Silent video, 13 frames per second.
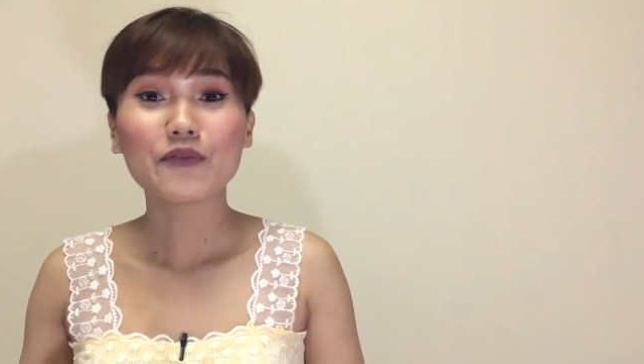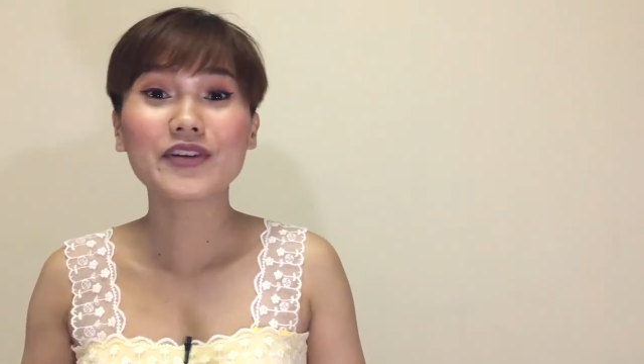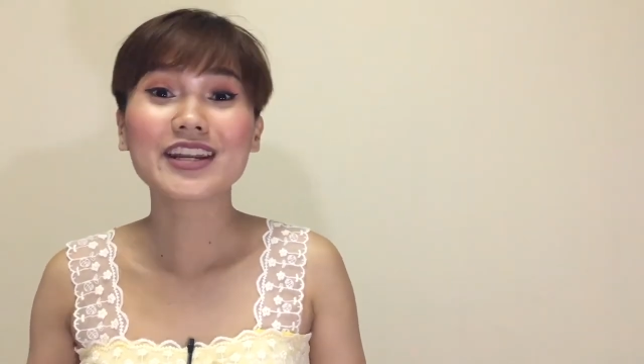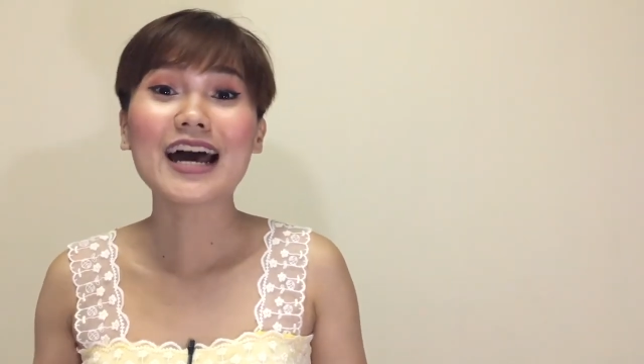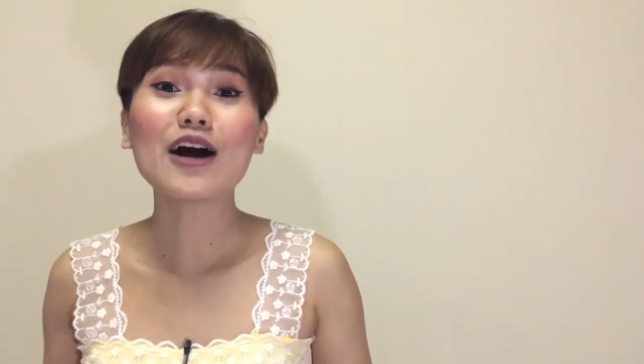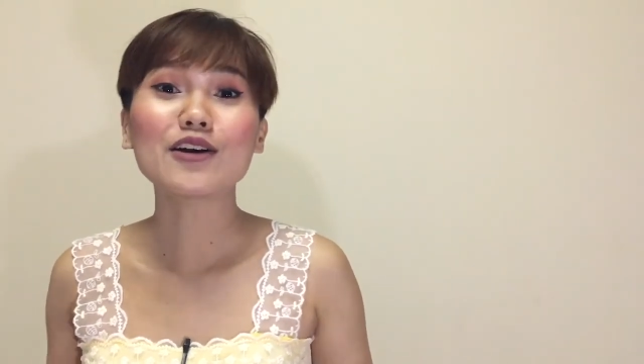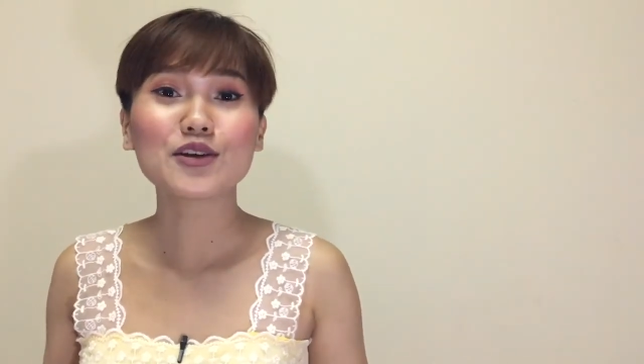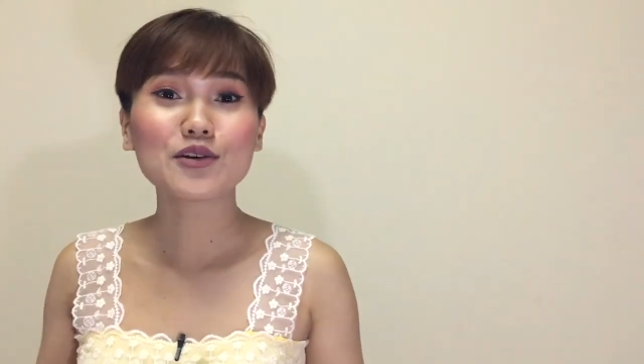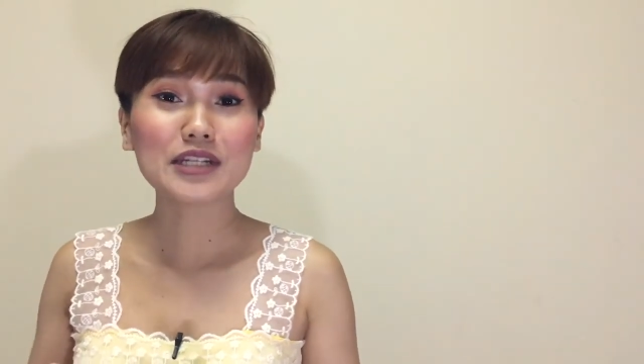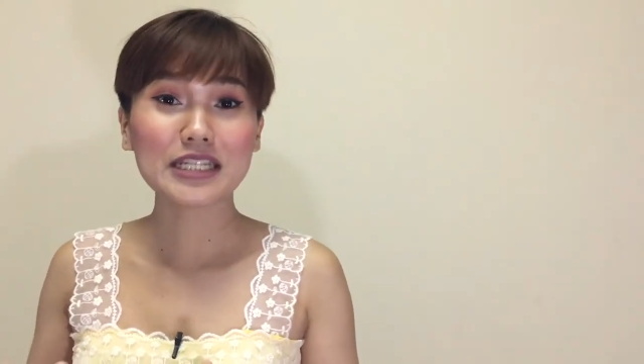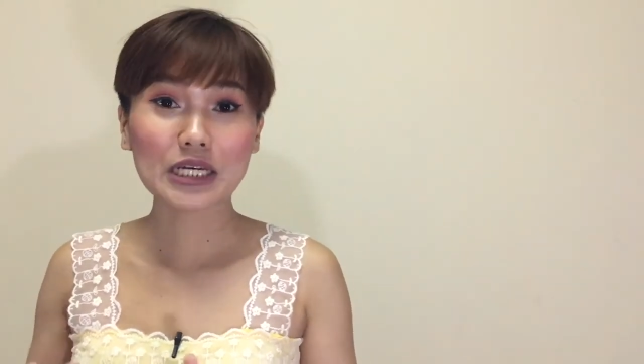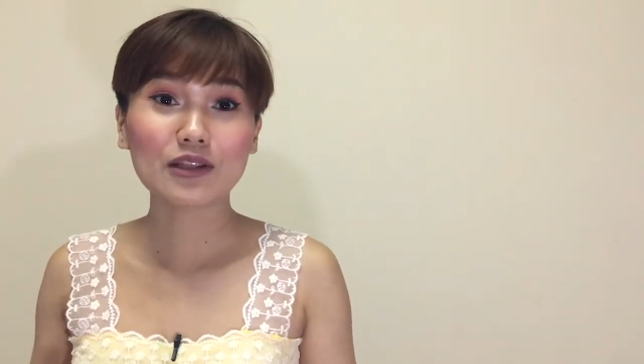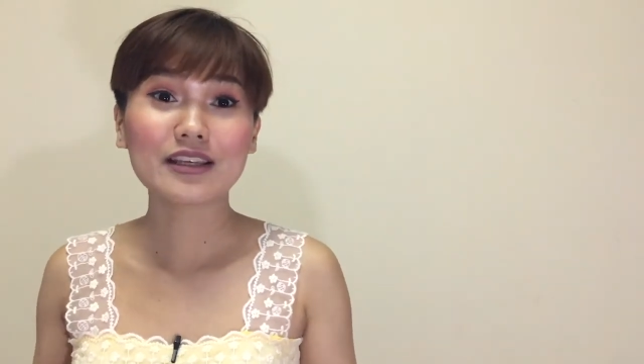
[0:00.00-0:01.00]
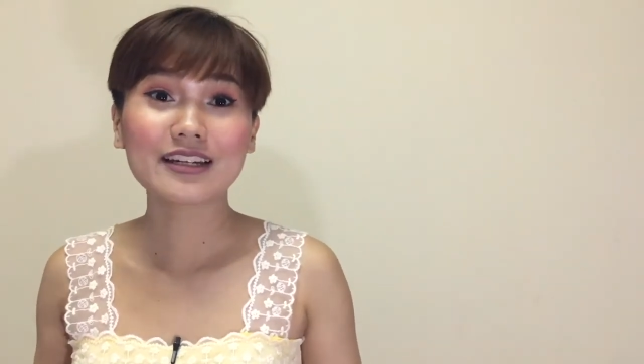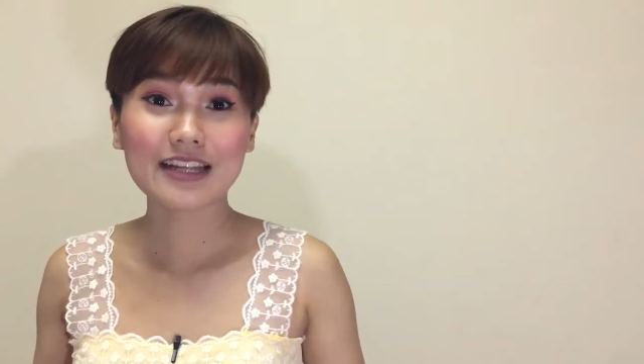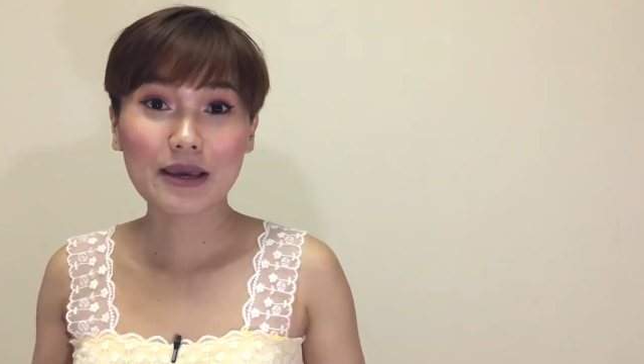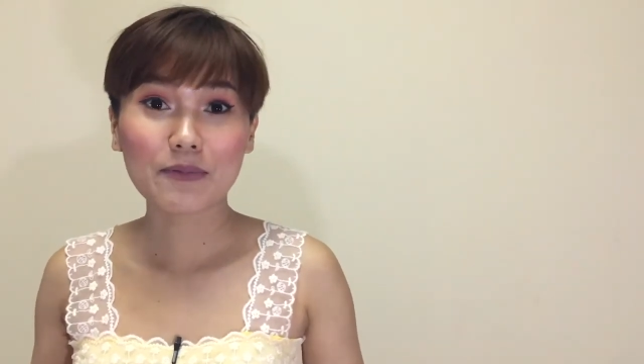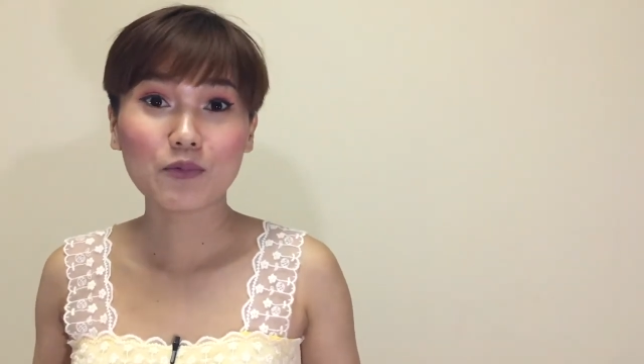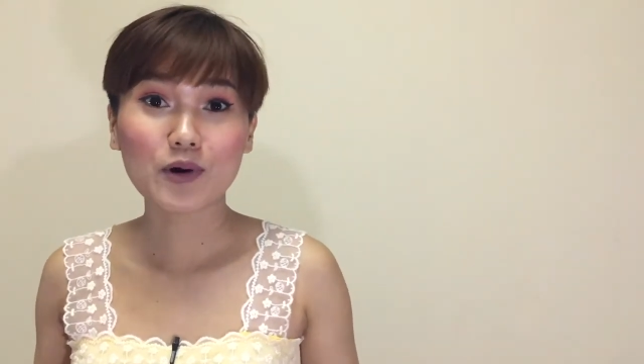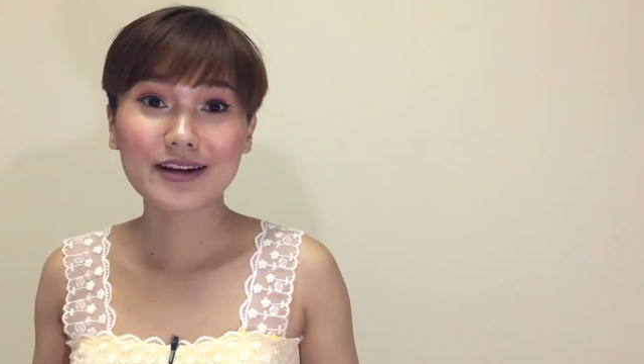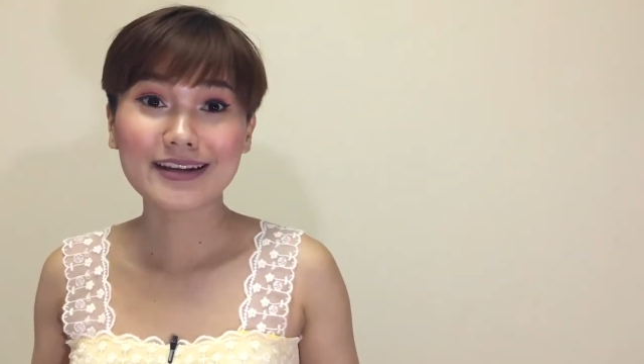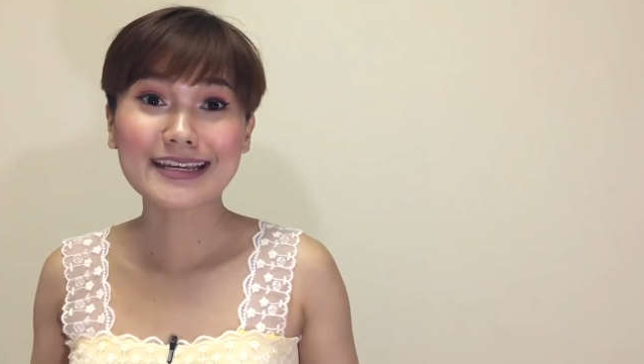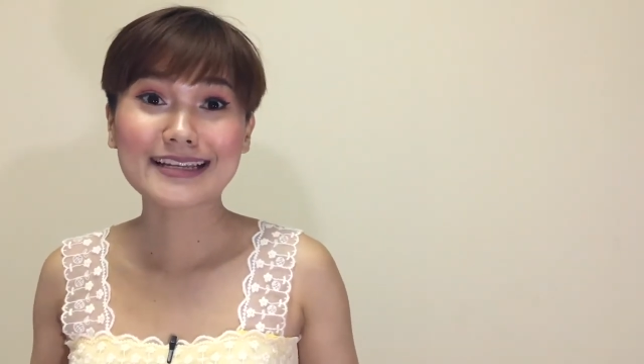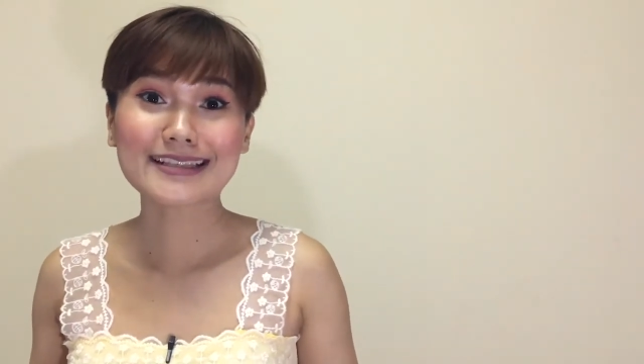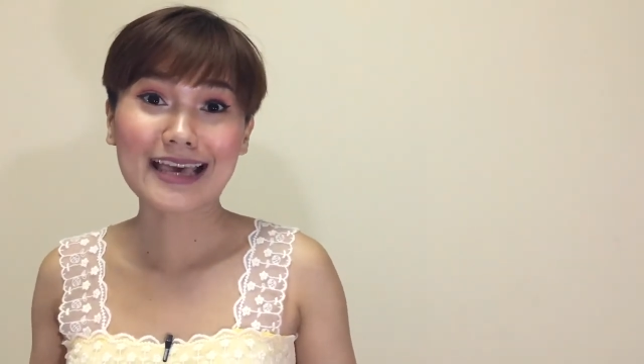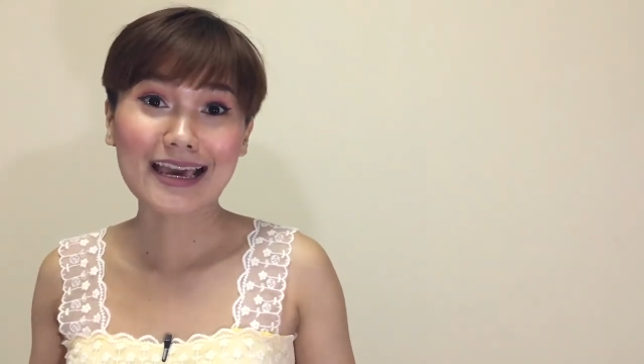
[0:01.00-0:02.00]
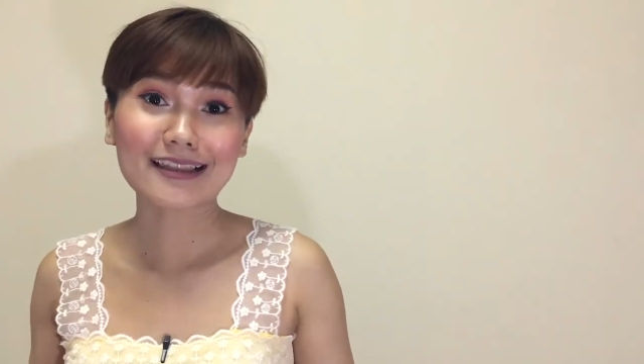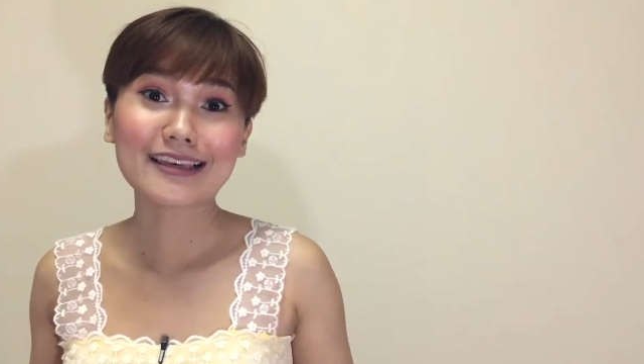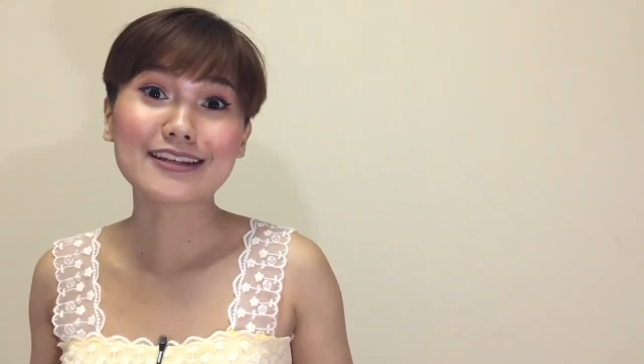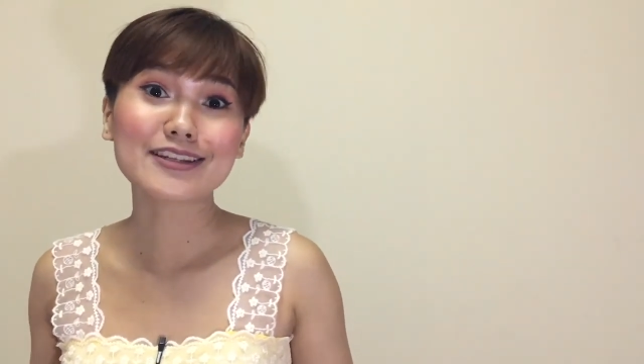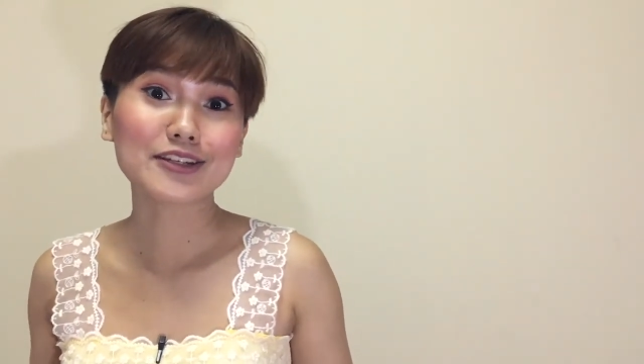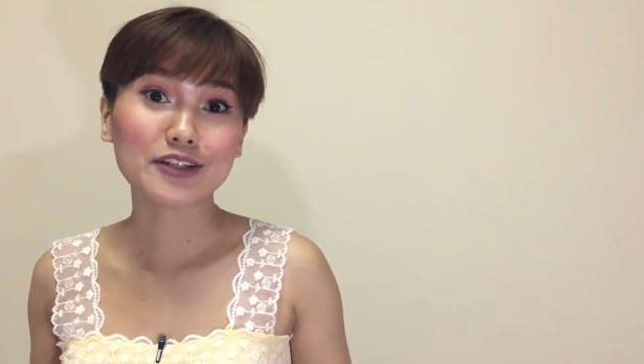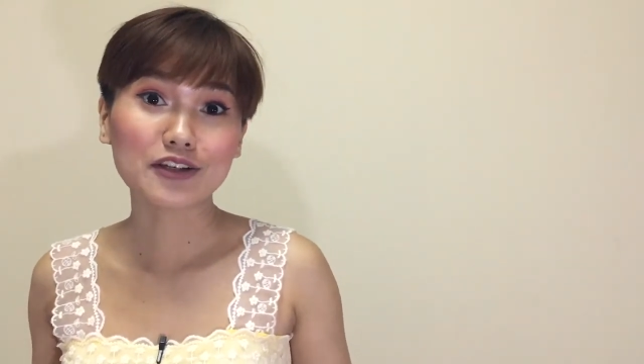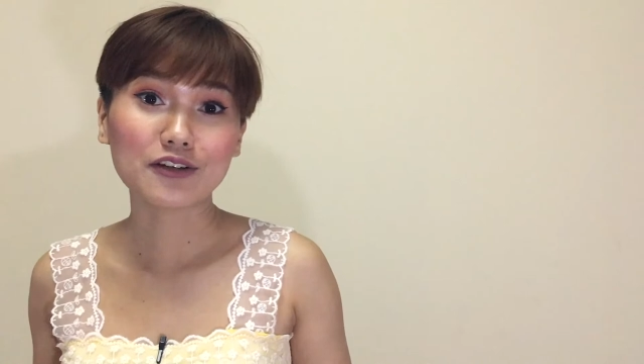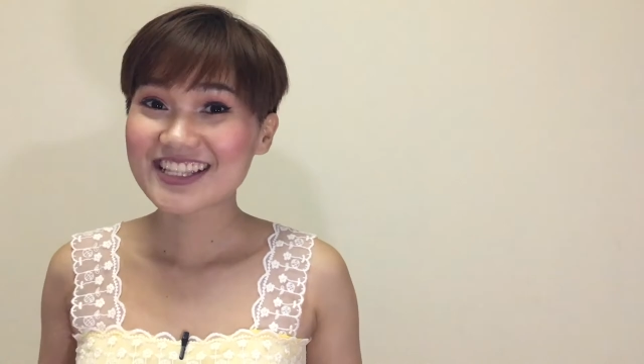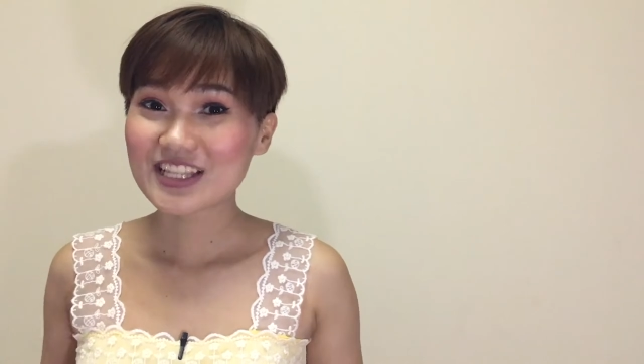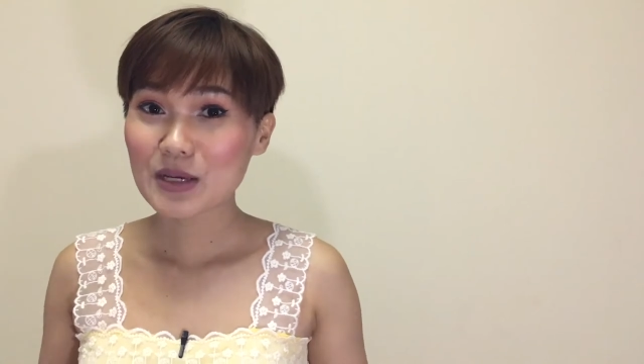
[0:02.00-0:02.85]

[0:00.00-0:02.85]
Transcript: without you telling them what exactly to do,